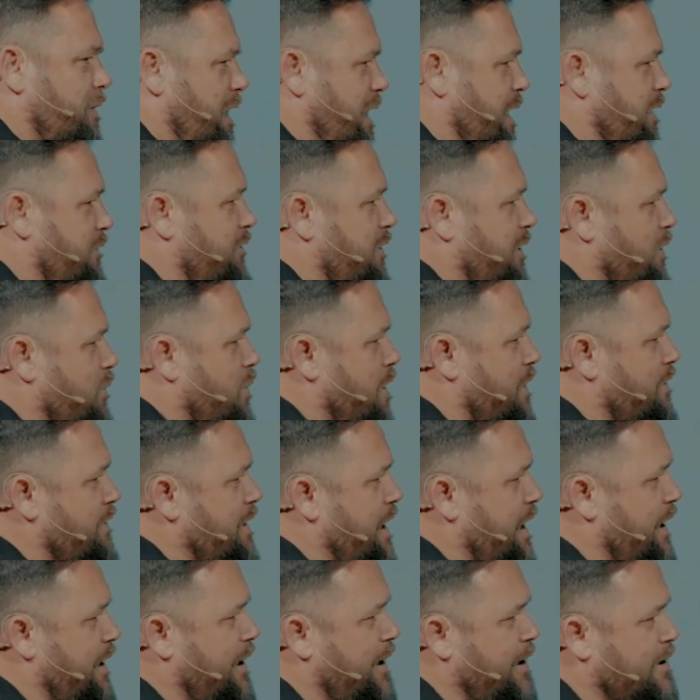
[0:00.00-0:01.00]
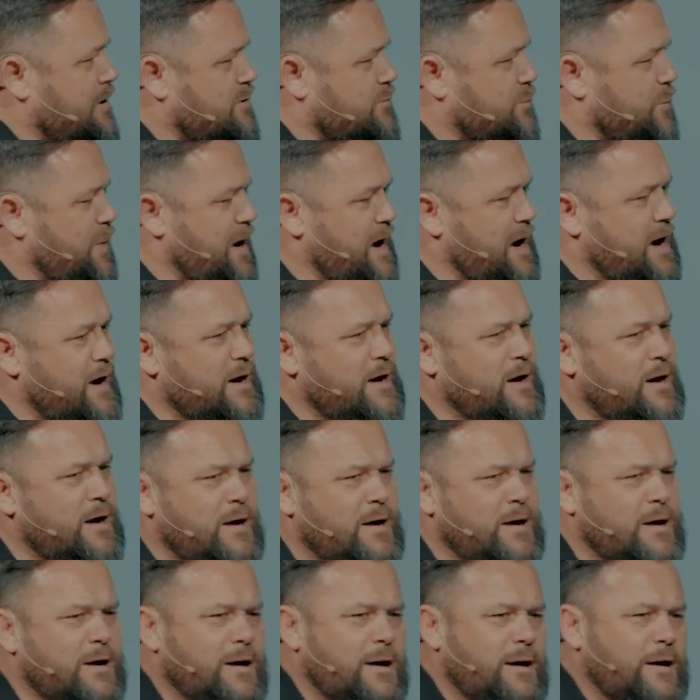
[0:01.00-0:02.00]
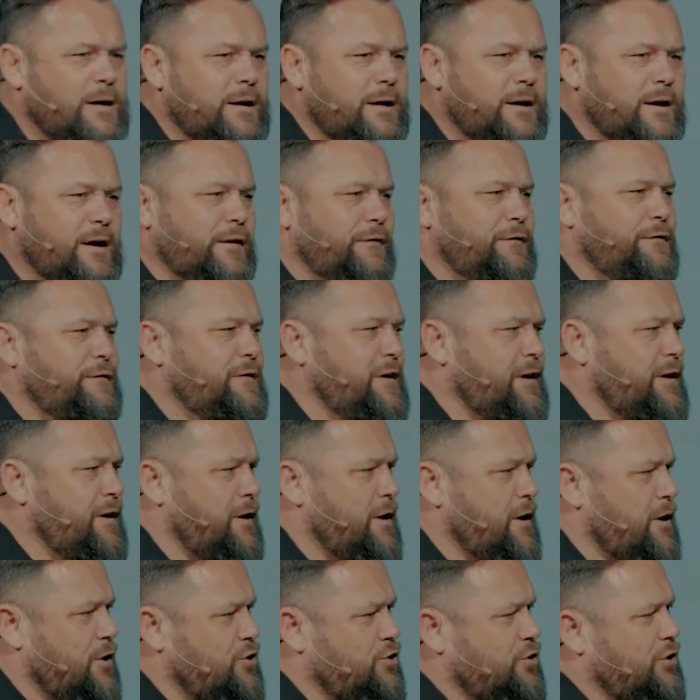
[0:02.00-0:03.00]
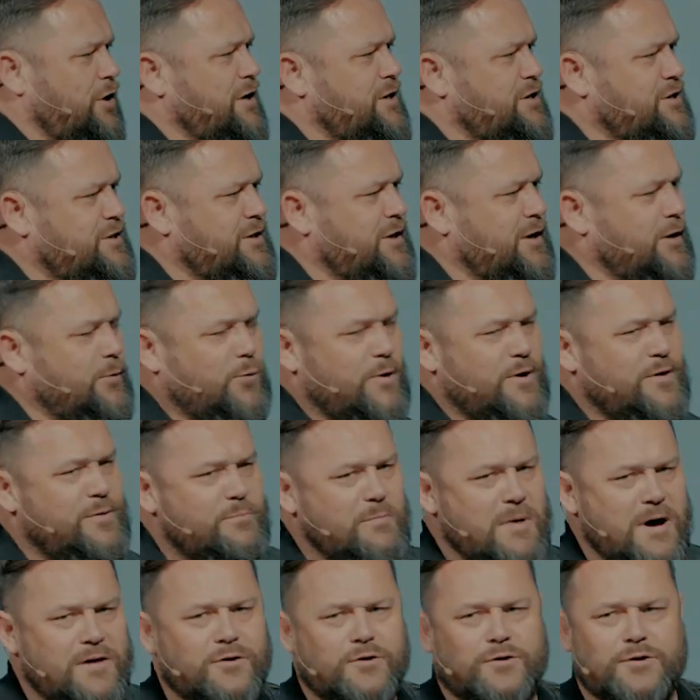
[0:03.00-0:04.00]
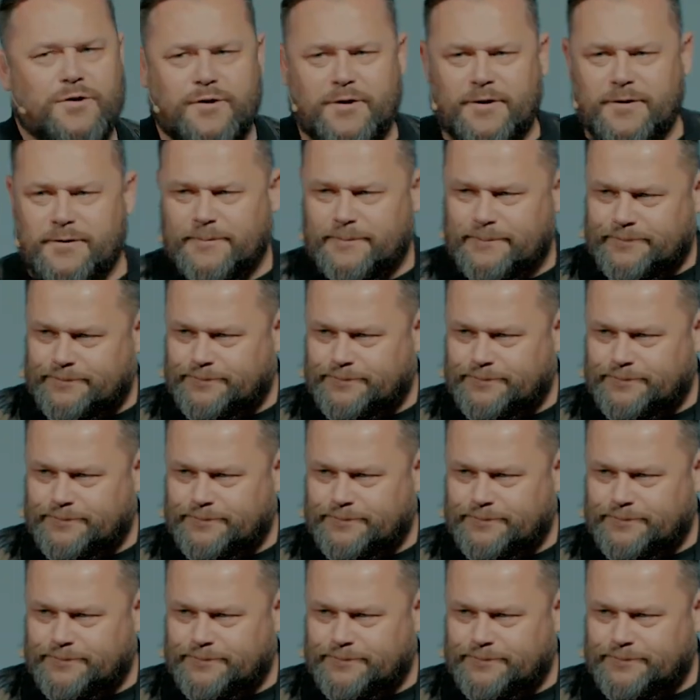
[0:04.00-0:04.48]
everyone that has been gifted and entrusted with motherhood.